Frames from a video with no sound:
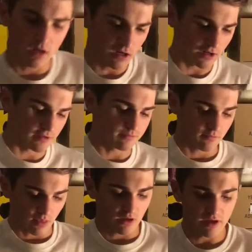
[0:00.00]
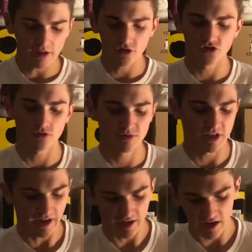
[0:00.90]
Alright, hey YouTube,
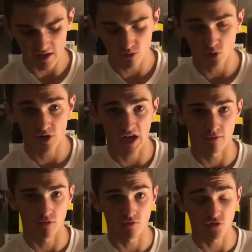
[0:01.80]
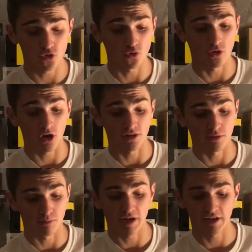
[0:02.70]
today I am doing a review on the
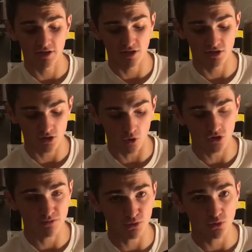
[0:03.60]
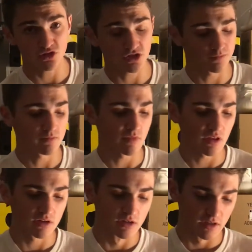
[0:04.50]
MiAdidas Ultra Boost,
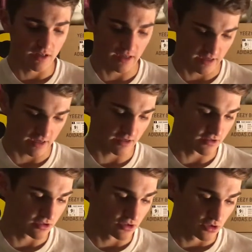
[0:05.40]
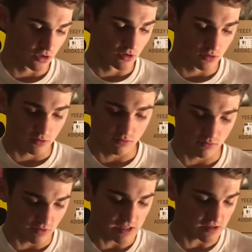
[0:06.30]
and
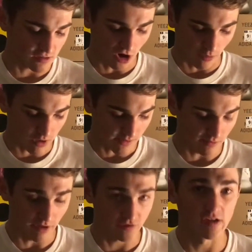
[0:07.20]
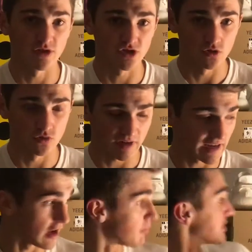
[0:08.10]
these are probably my favorite shoes right
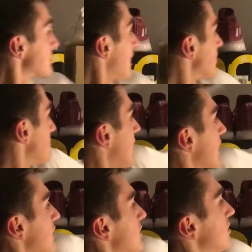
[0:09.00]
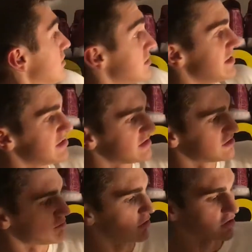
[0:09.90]
now besides my
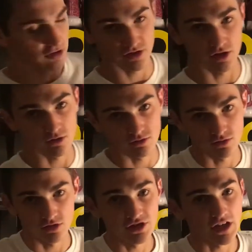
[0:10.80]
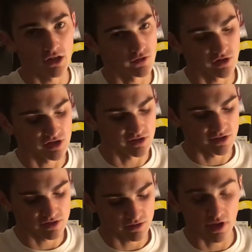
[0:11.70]
Yeezys, because you know, you gotta love your
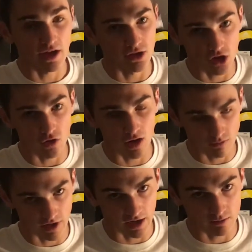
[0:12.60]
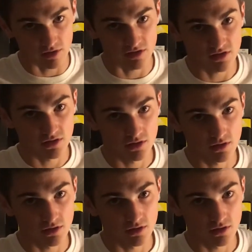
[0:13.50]
Yeezys, and no, I'm not a hype beast,